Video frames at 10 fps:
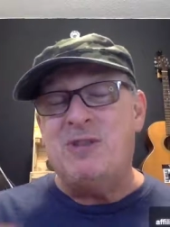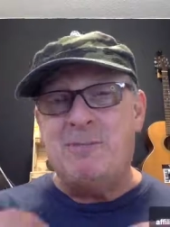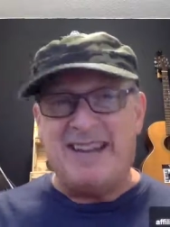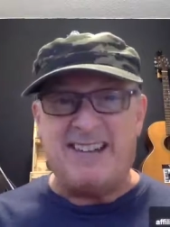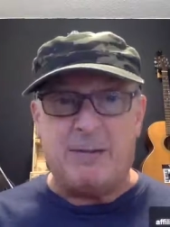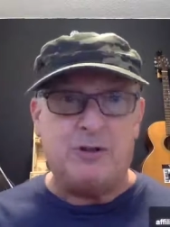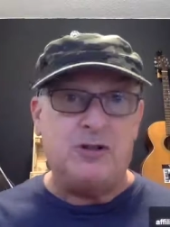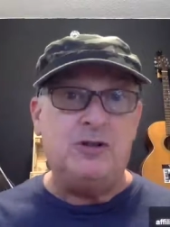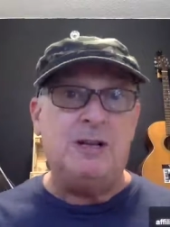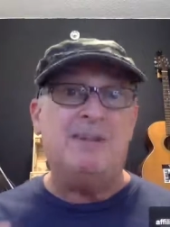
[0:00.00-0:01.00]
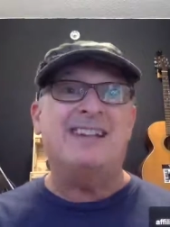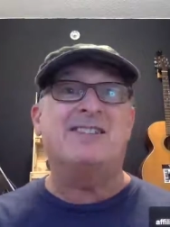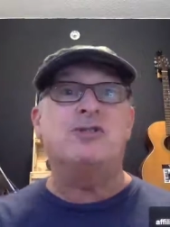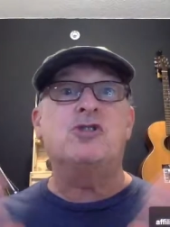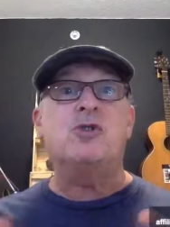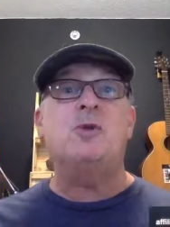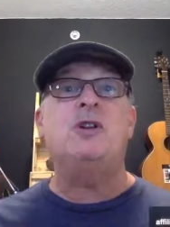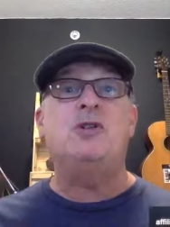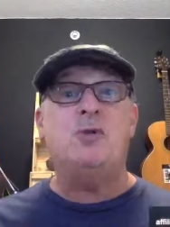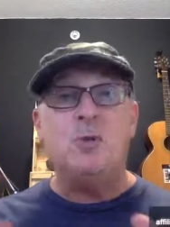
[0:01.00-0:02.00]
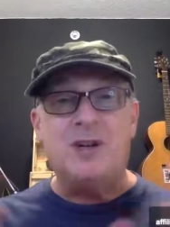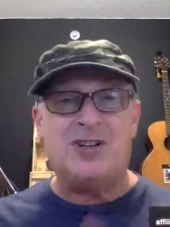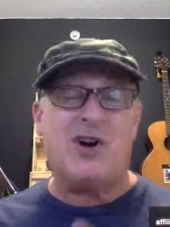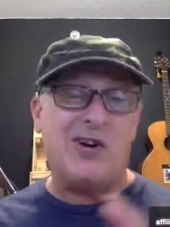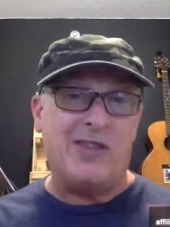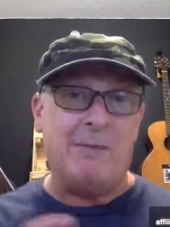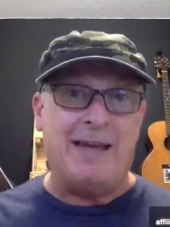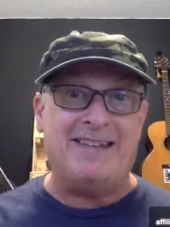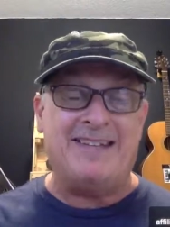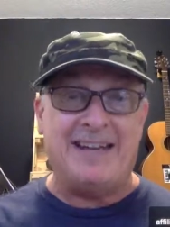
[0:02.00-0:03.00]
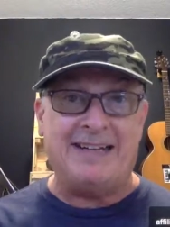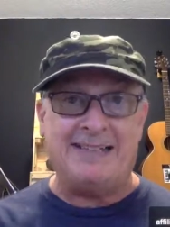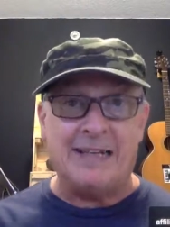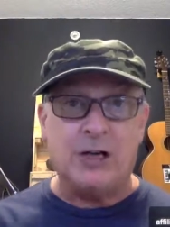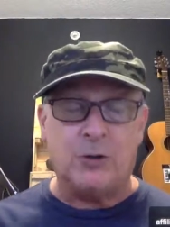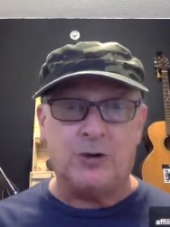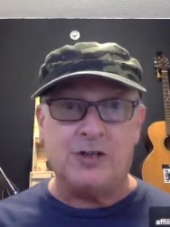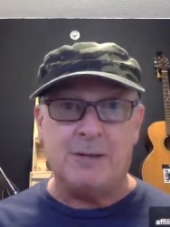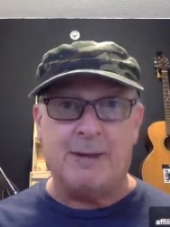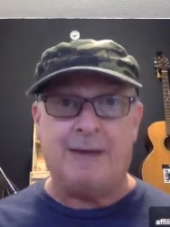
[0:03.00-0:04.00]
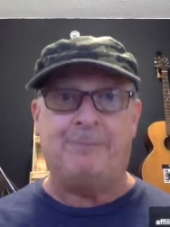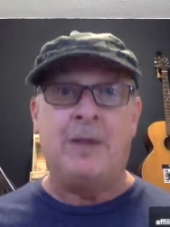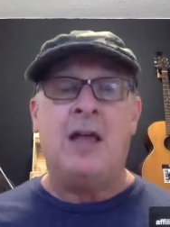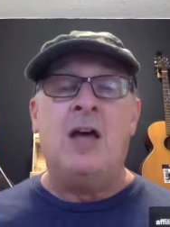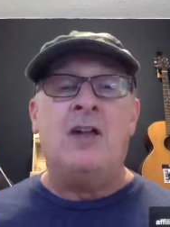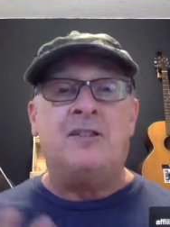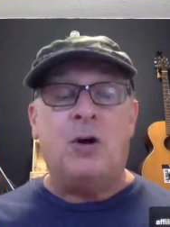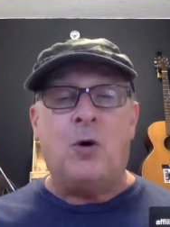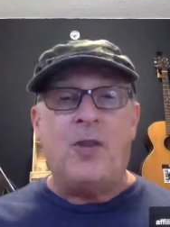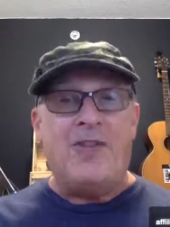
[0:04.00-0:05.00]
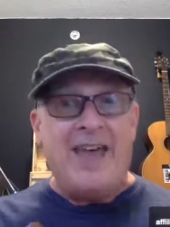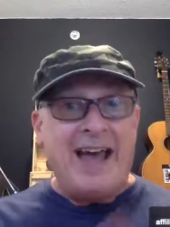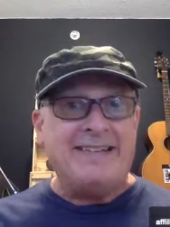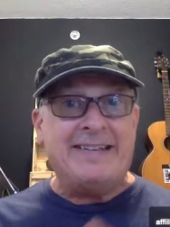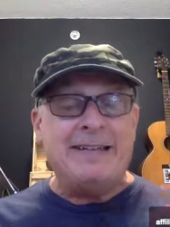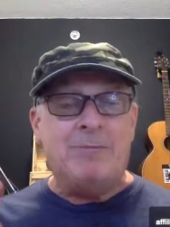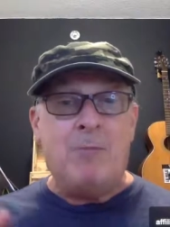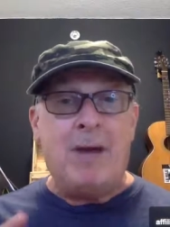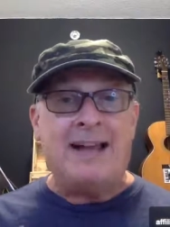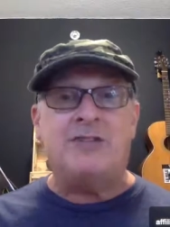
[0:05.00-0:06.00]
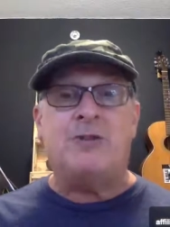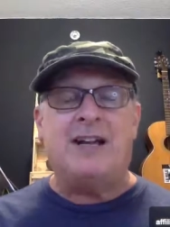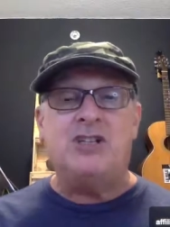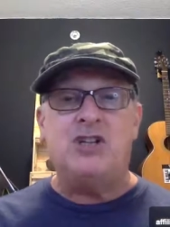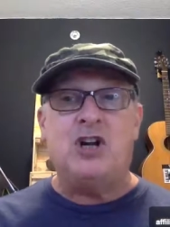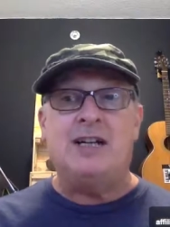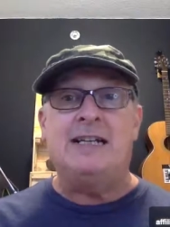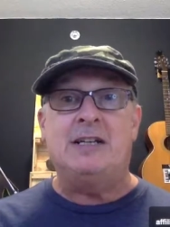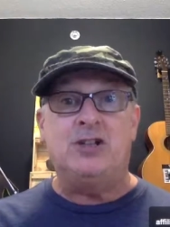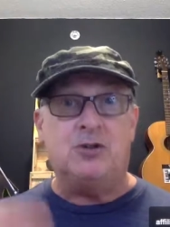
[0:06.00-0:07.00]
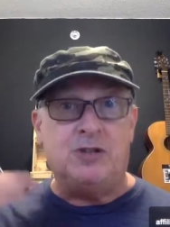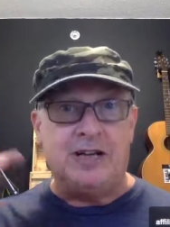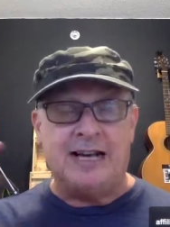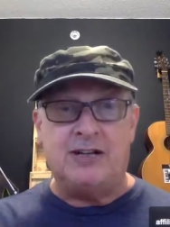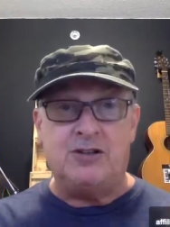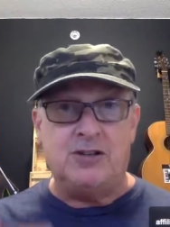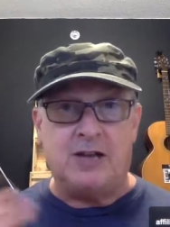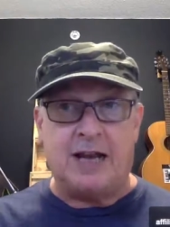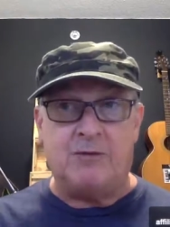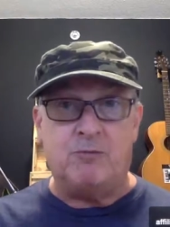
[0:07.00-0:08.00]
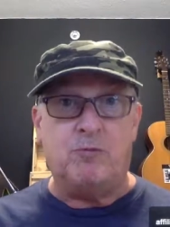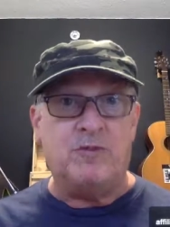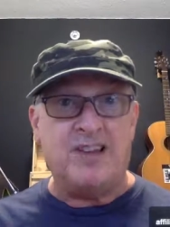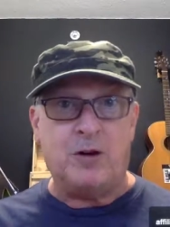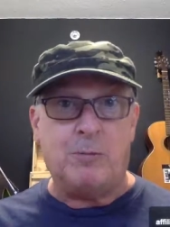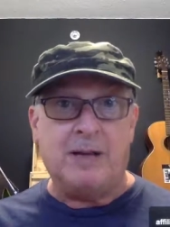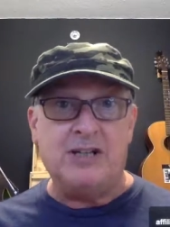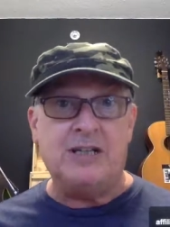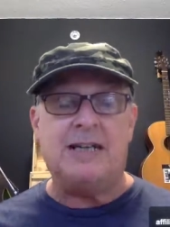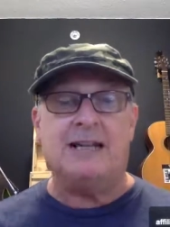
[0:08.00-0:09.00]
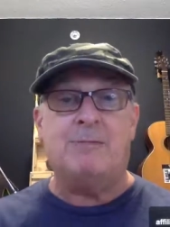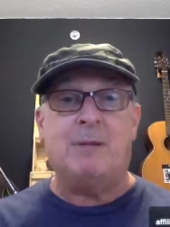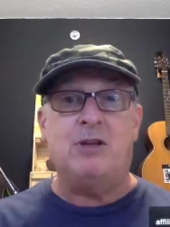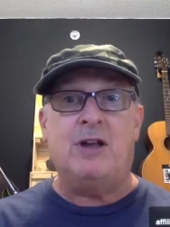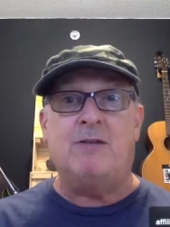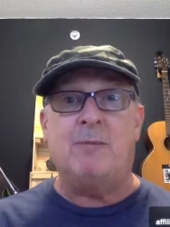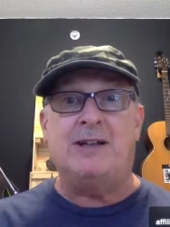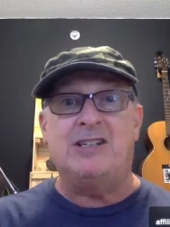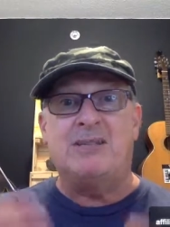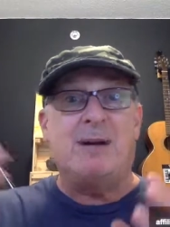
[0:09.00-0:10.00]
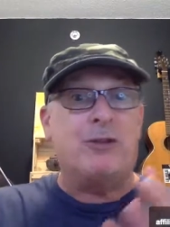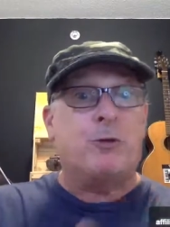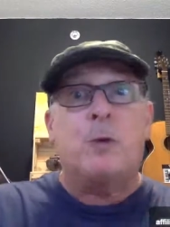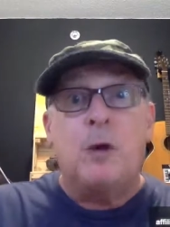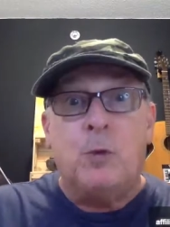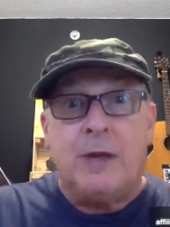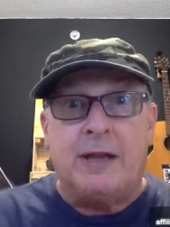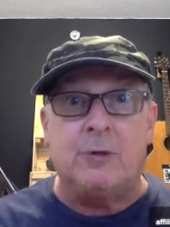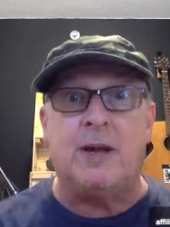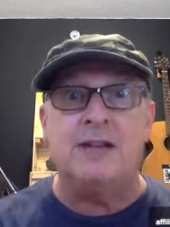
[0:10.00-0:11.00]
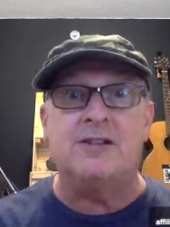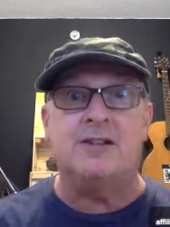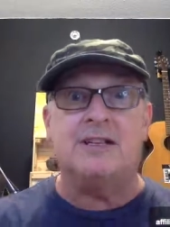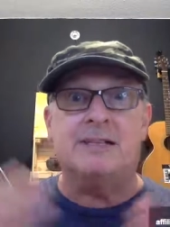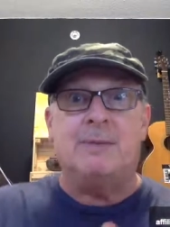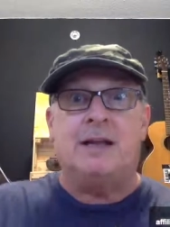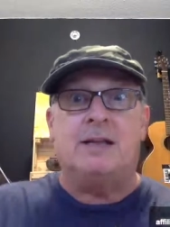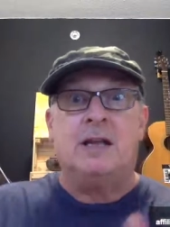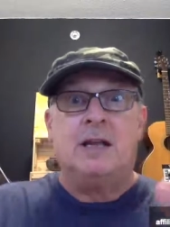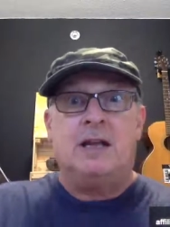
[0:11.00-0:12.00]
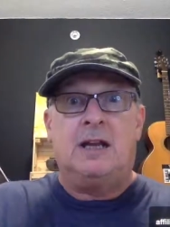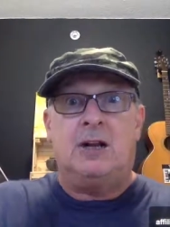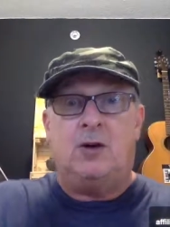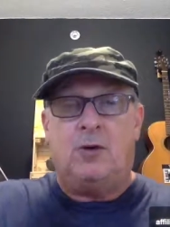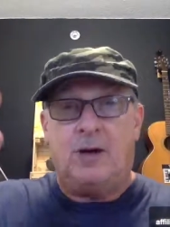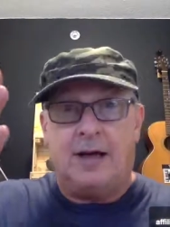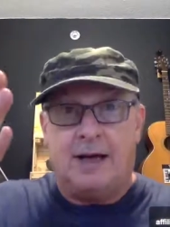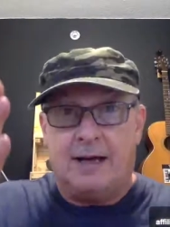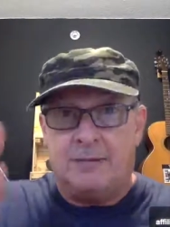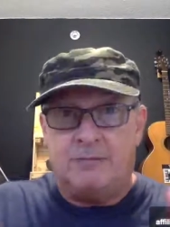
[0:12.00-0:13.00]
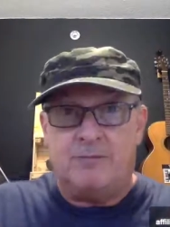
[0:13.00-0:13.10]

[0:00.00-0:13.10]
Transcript: the best opportunity because they're showing you which are the best sites in order to buy. So that's my strategy on it. You know, you kind of set your budget. Like maybe you have a budget to buy 3 a week, right? So you're going to spend, you know,